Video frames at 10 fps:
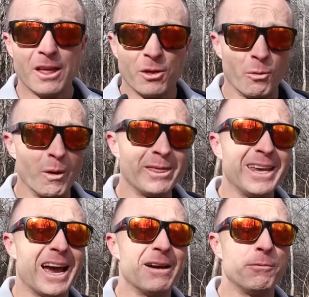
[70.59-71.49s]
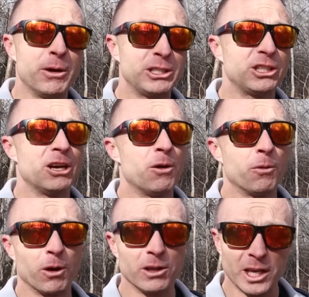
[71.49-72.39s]
The one thing I wish
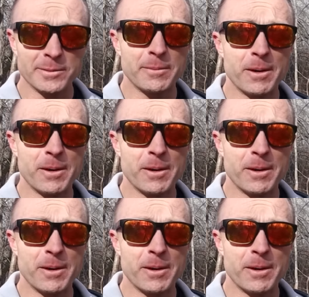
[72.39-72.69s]
were a little bit